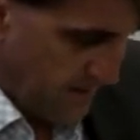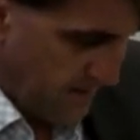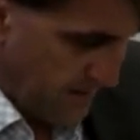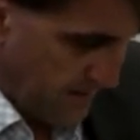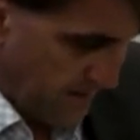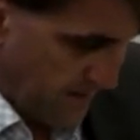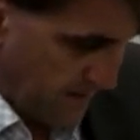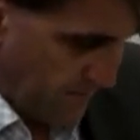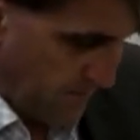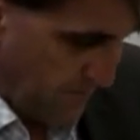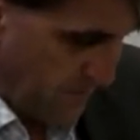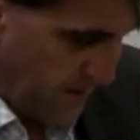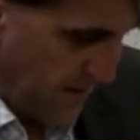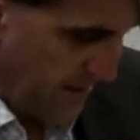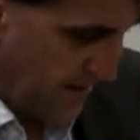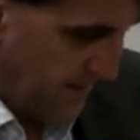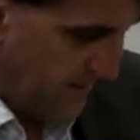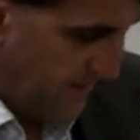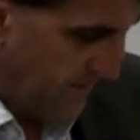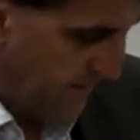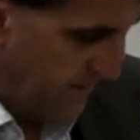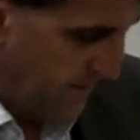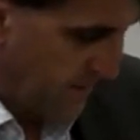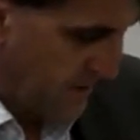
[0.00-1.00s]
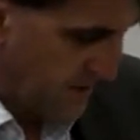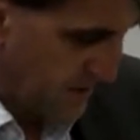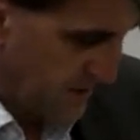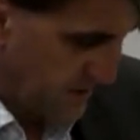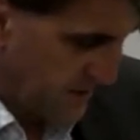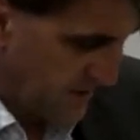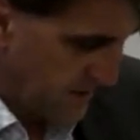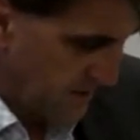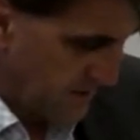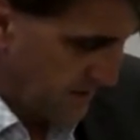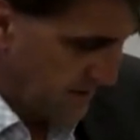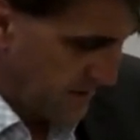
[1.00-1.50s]

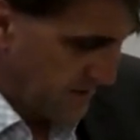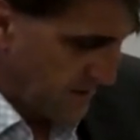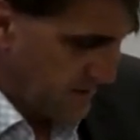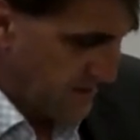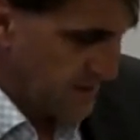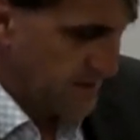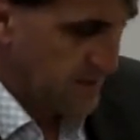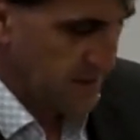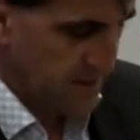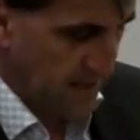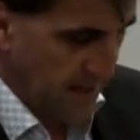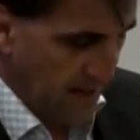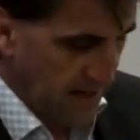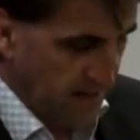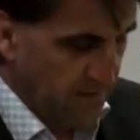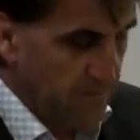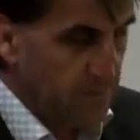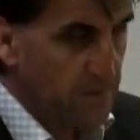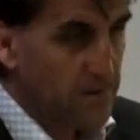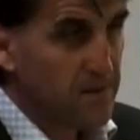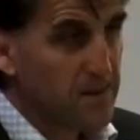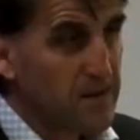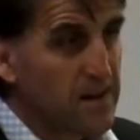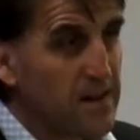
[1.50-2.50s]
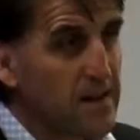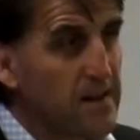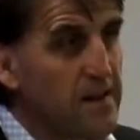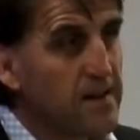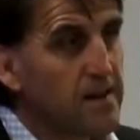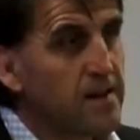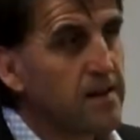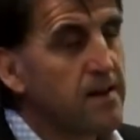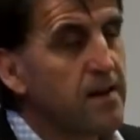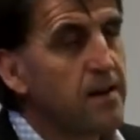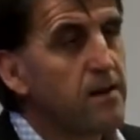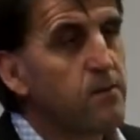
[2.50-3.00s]
competitiveness,
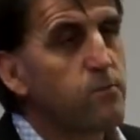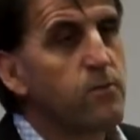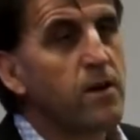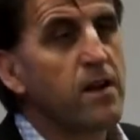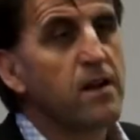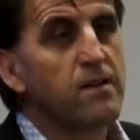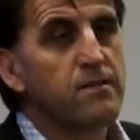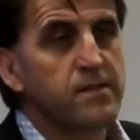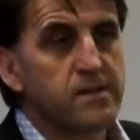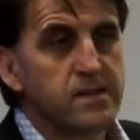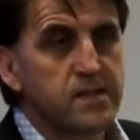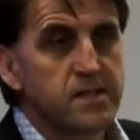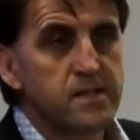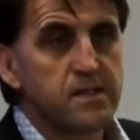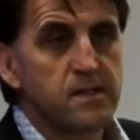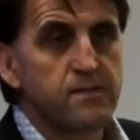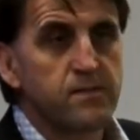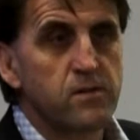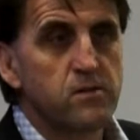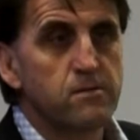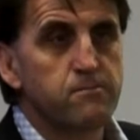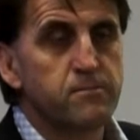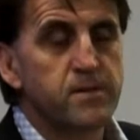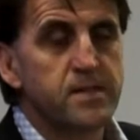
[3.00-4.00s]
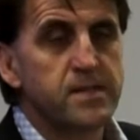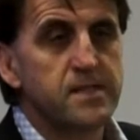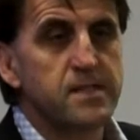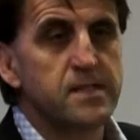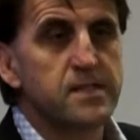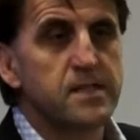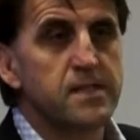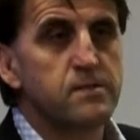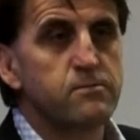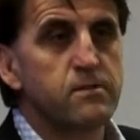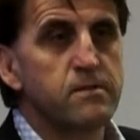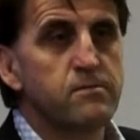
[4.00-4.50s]
sustainability and relevance of your
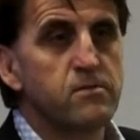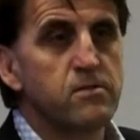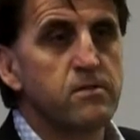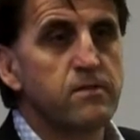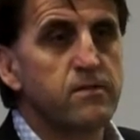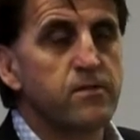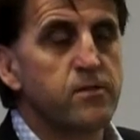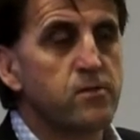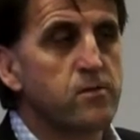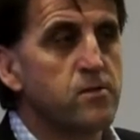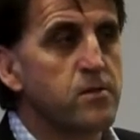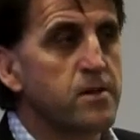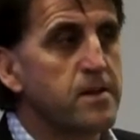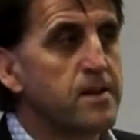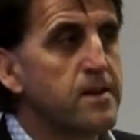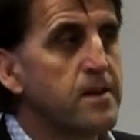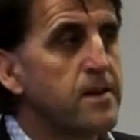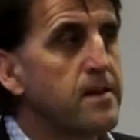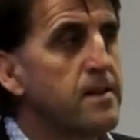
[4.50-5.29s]
business as we move forward.